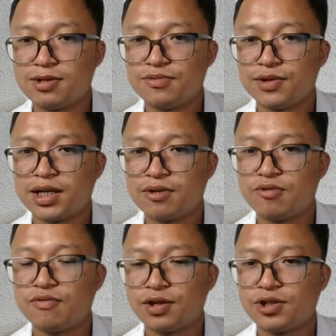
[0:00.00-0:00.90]
we can go
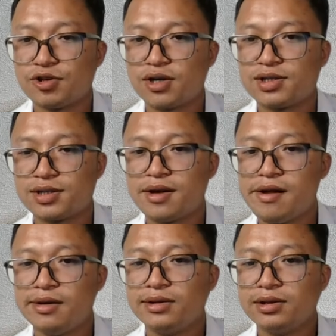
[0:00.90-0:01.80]
for the shots.
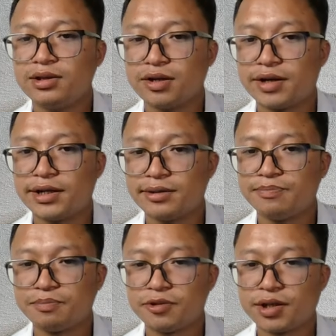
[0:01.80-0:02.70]
All right,
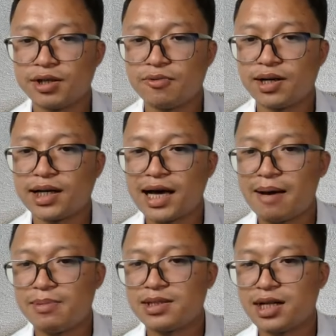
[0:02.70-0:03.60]
okay, one gap
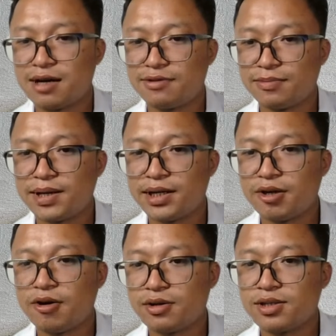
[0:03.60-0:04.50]
is left, pending
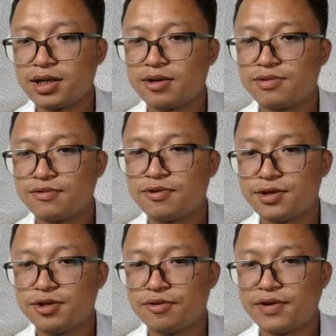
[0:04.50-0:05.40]
orders around
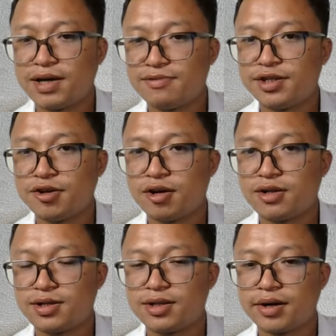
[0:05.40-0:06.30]

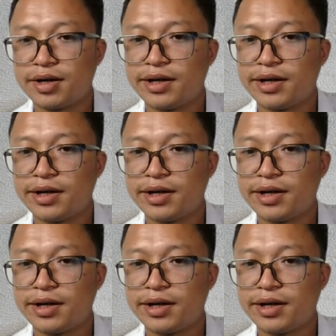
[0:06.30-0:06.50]
$4053. All right,